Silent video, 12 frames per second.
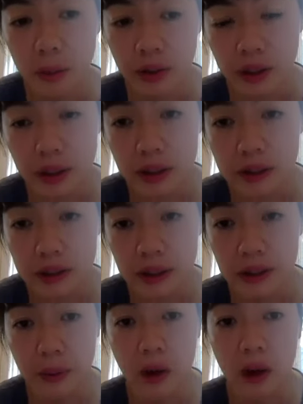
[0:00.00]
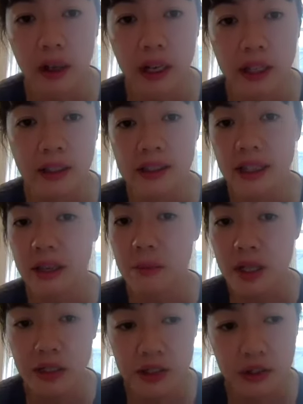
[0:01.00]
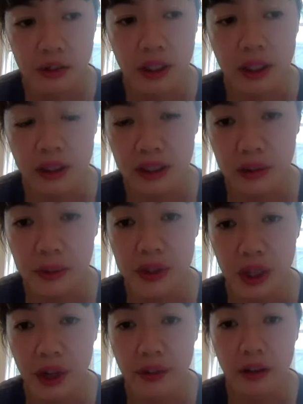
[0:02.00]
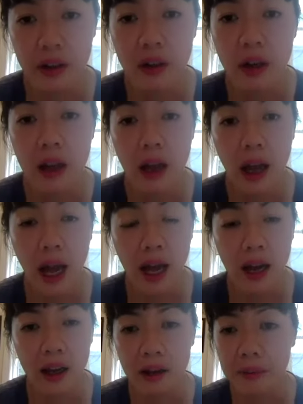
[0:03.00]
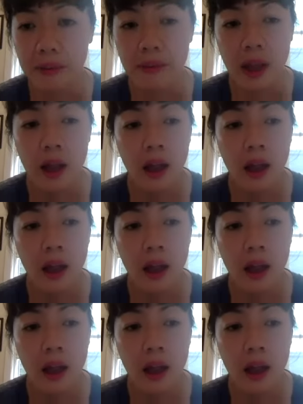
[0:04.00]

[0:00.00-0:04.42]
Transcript: workers who are in the same industry to each other, um,